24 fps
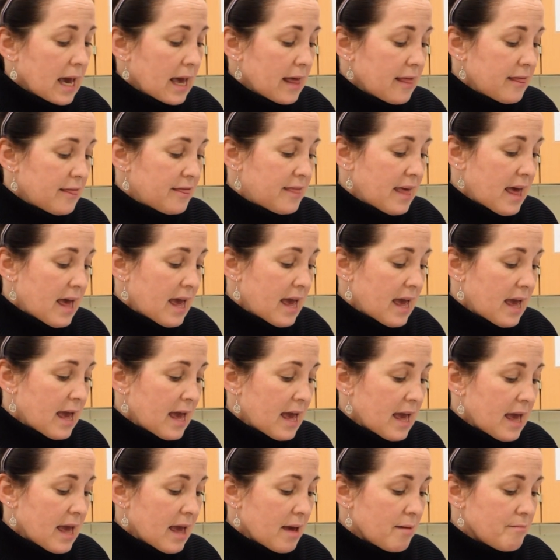
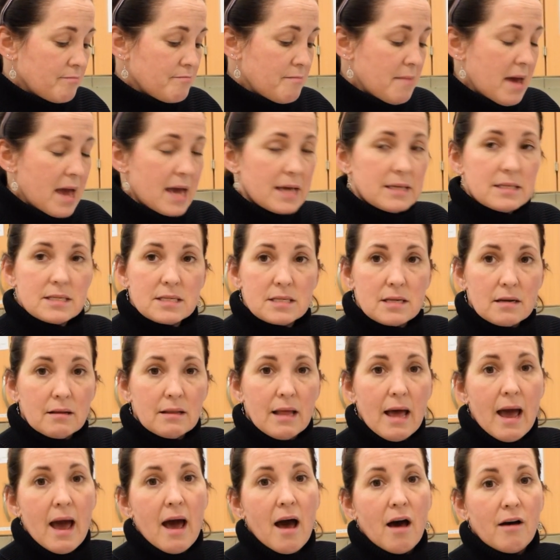they may still
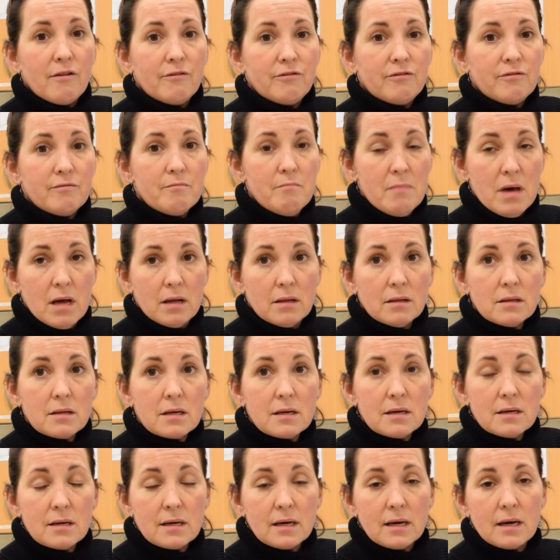have milk
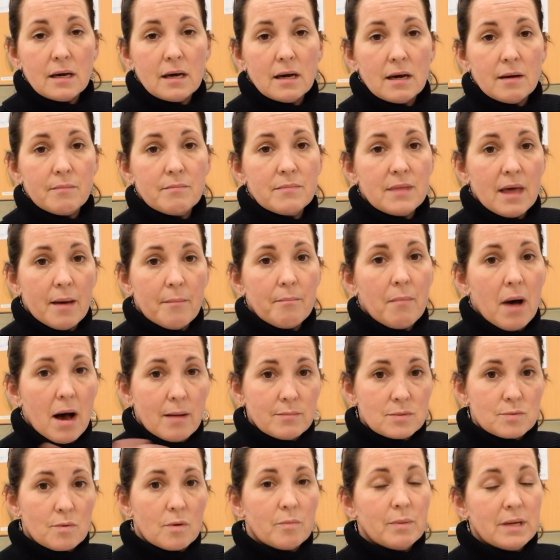that
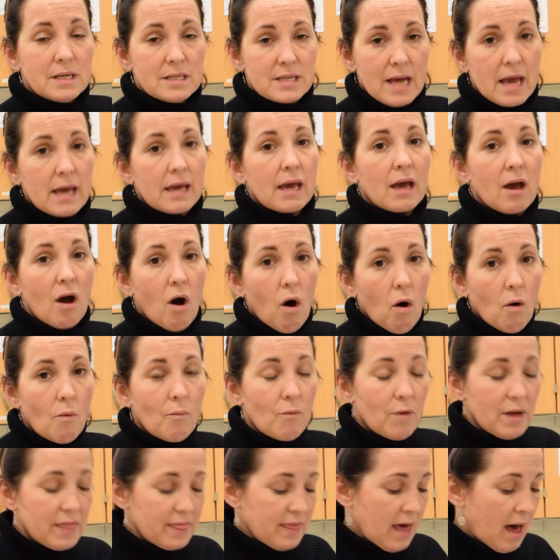moms will be taking home
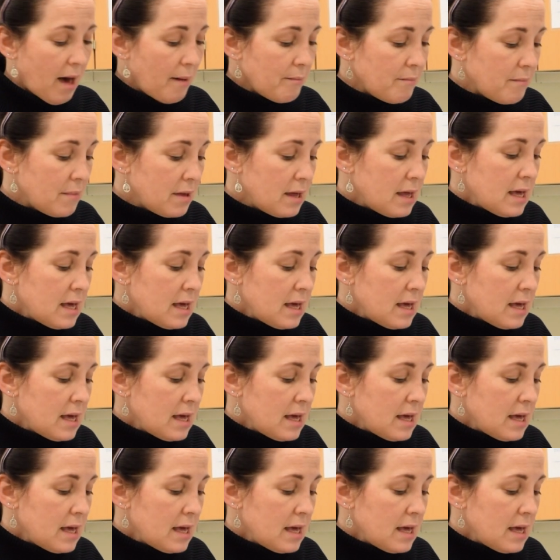with them.